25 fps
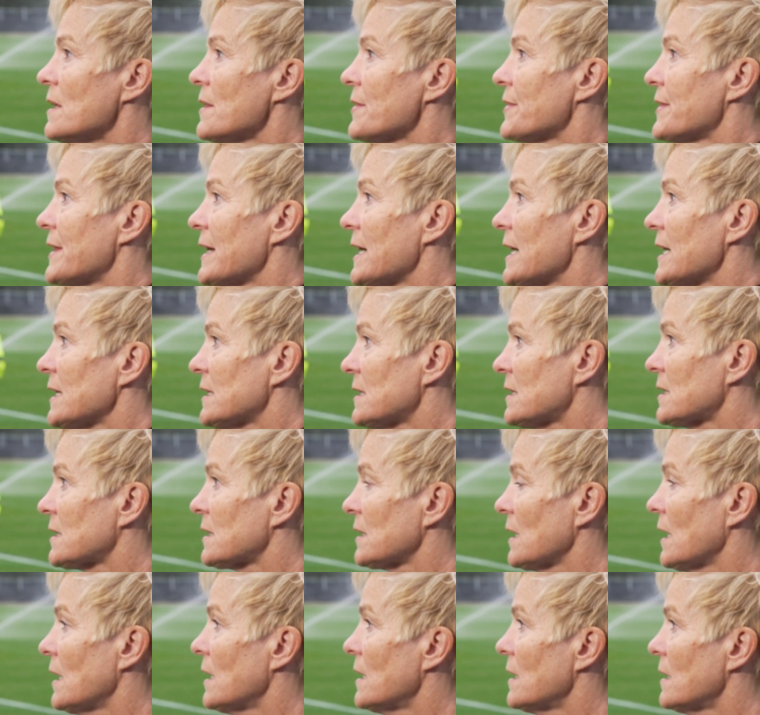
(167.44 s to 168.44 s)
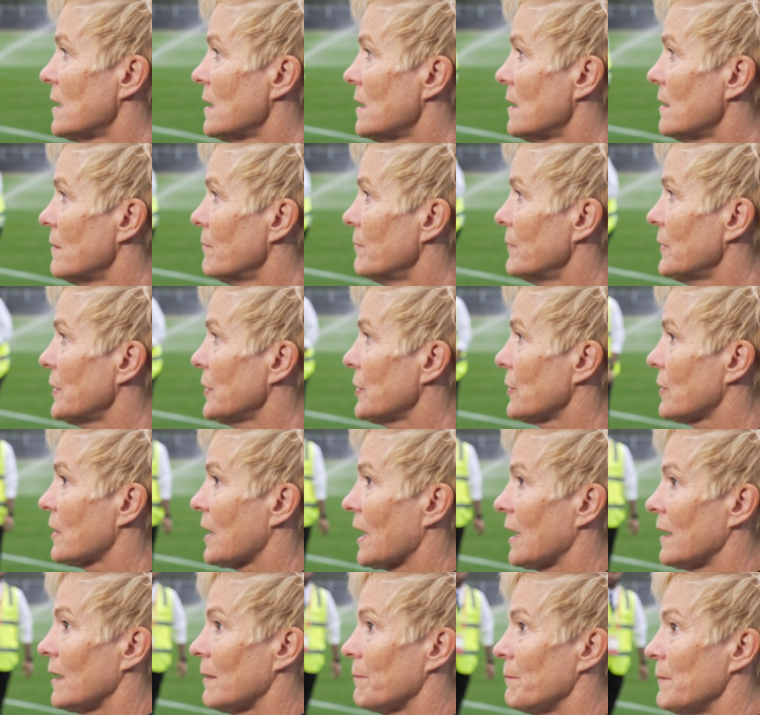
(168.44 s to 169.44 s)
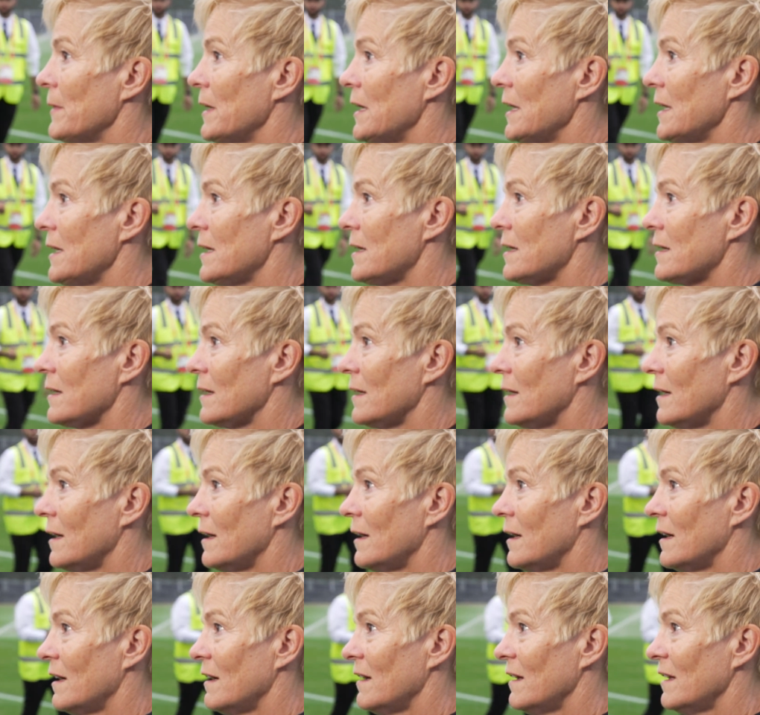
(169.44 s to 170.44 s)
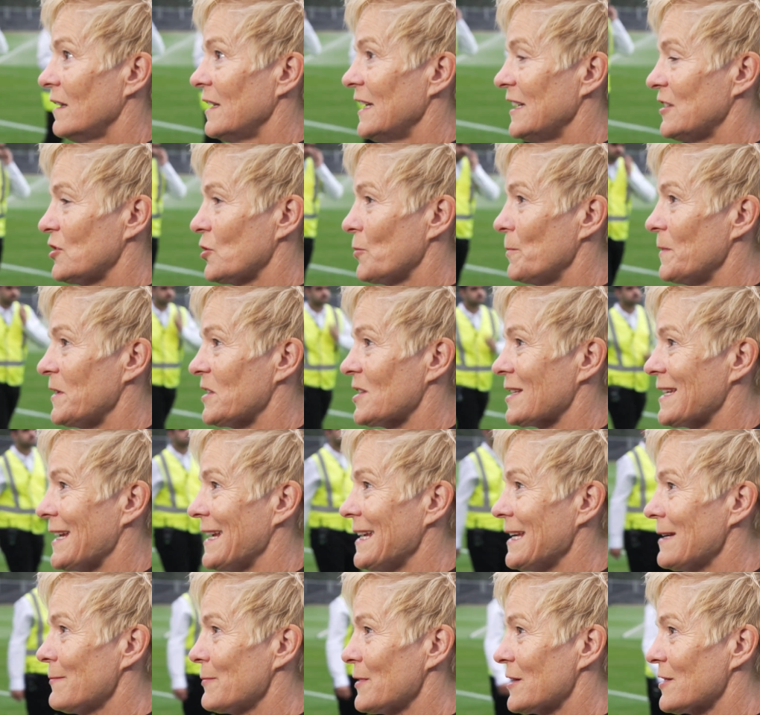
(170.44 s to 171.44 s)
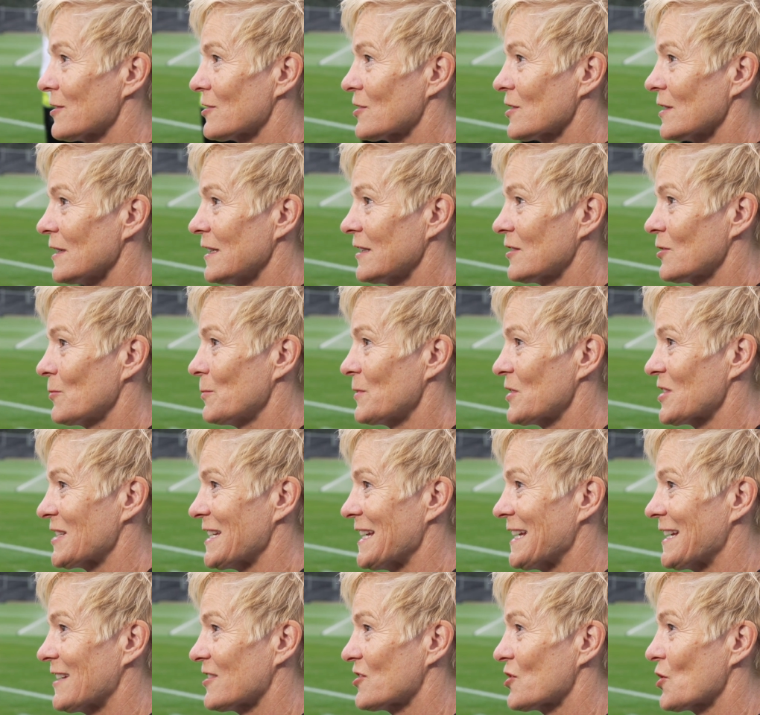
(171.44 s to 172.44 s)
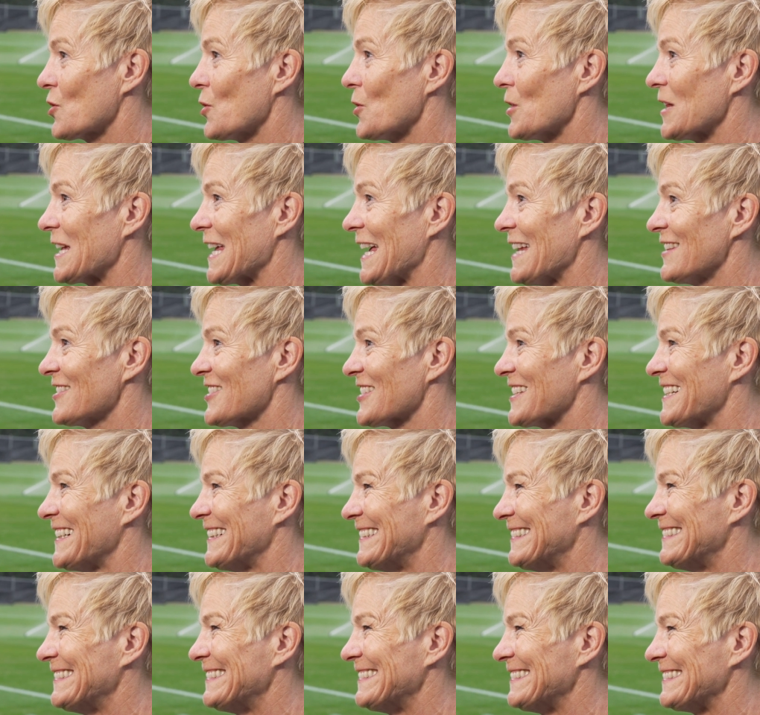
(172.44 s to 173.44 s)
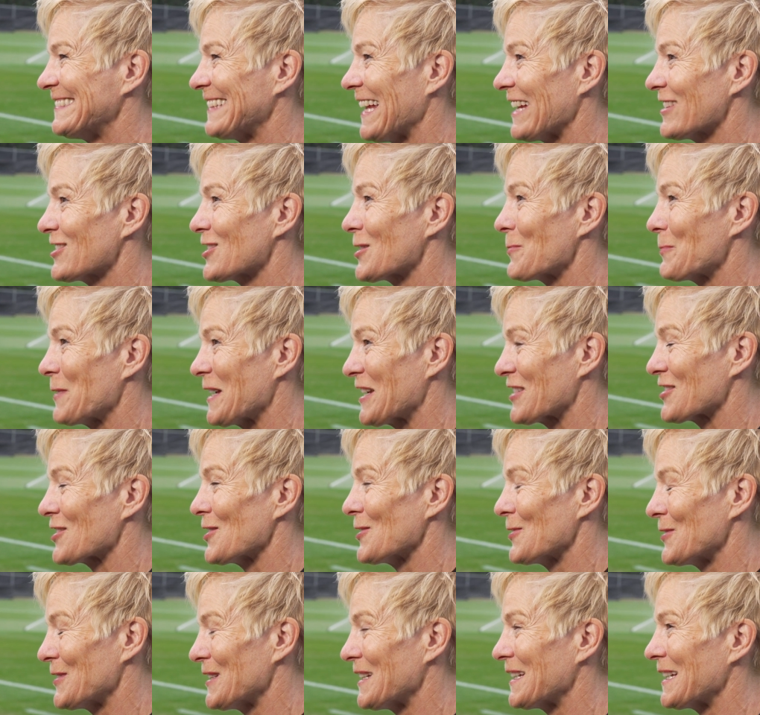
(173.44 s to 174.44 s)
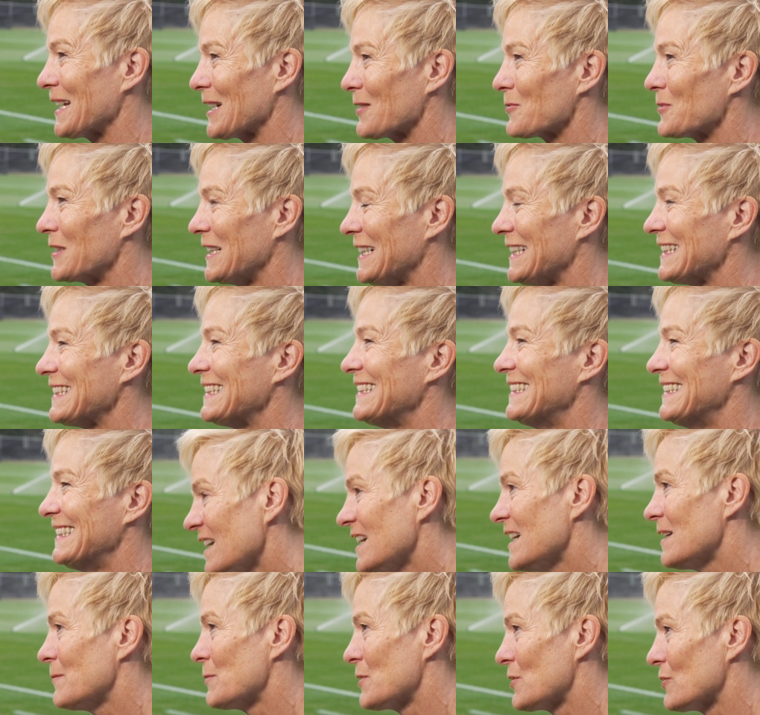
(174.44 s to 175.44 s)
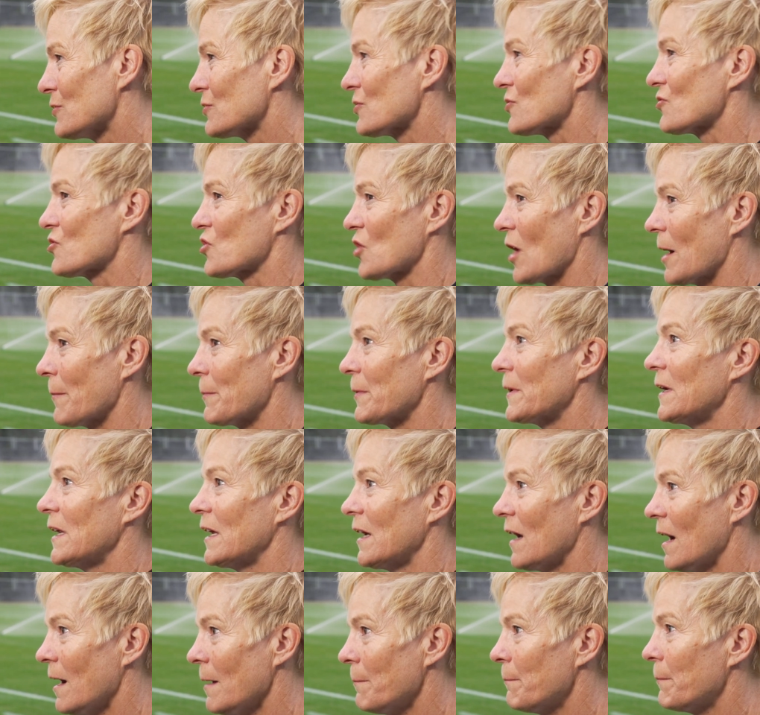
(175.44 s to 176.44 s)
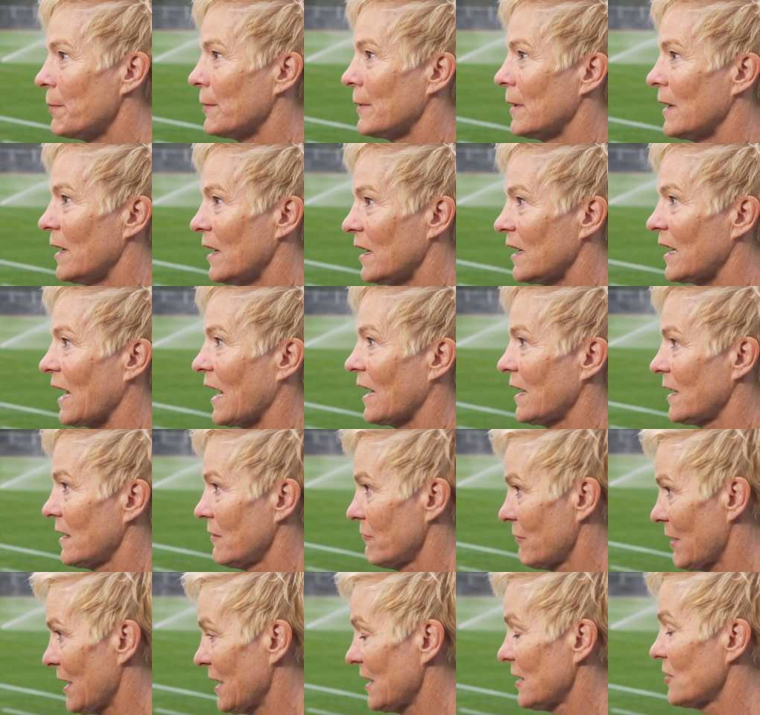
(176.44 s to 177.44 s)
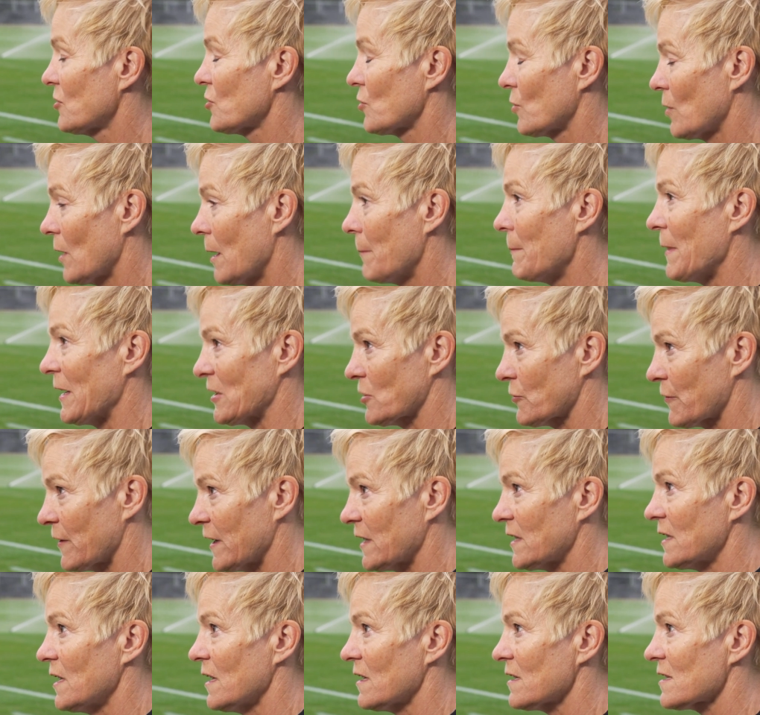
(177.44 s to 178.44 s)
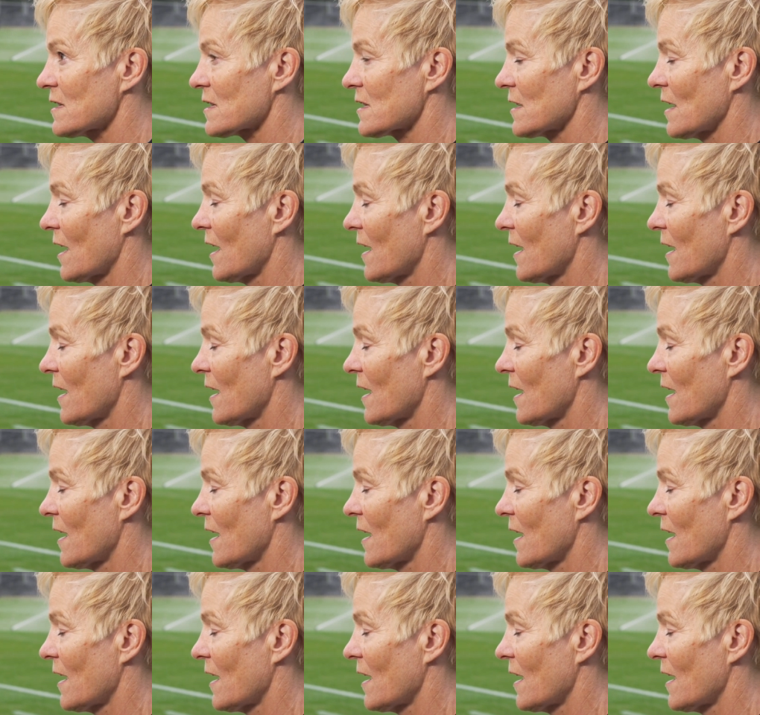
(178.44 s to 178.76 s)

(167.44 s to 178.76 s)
That you cannot make a little mistake, because a little mistake is a goal against. That's the biggest learning that we have. Yeah, but also sharpening up, getting ready to our match fitness.